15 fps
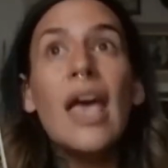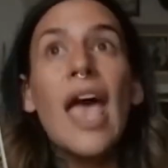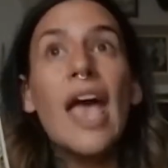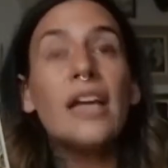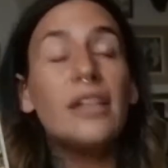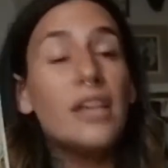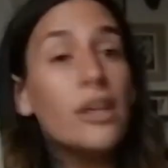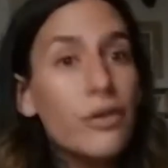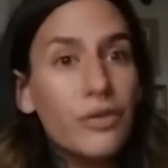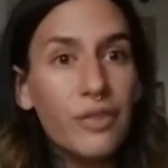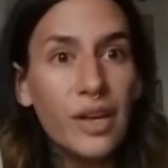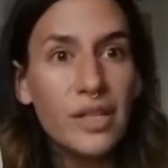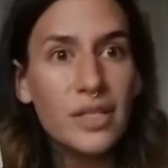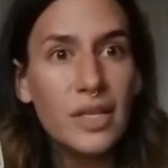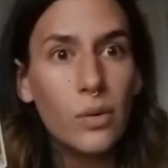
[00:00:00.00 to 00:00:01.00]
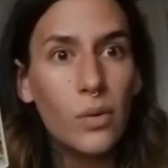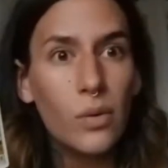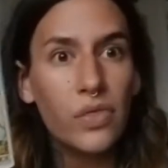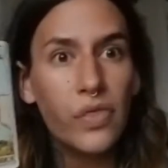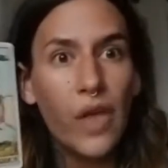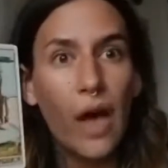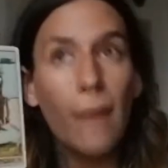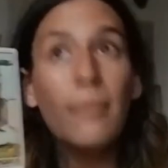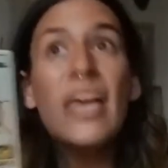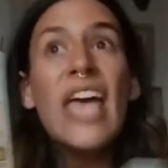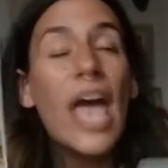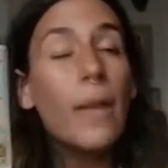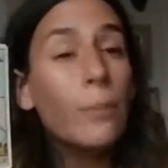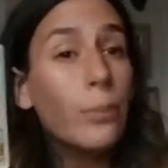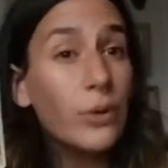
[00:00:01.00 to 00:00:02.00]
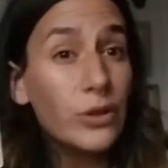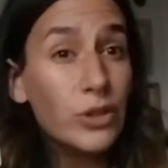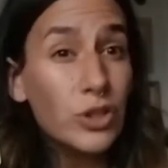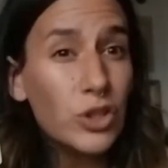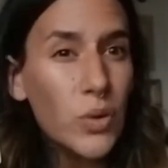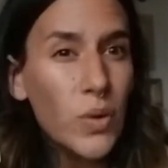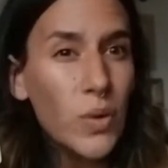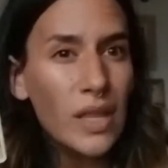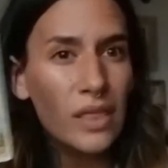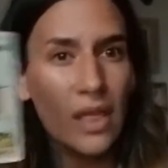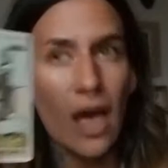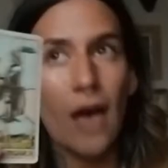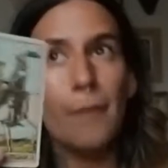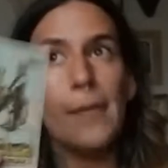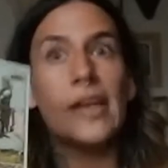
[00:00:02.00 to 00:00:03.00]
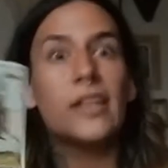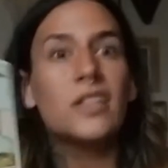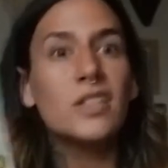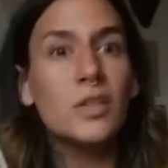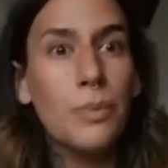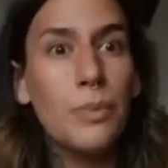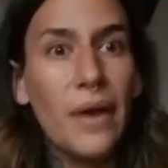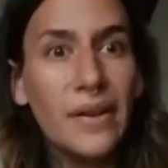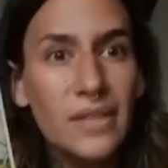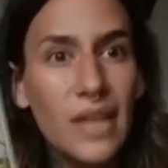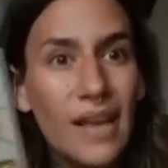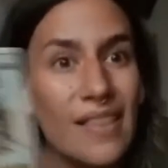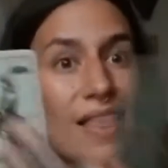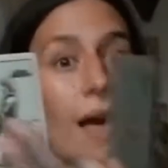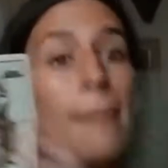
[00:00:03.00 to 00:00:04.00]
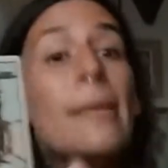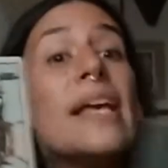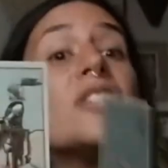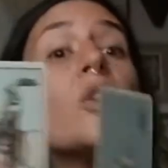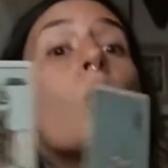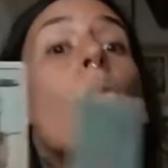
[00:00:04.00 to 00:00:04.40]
and interfacing with them and pursuing them and expressing them is a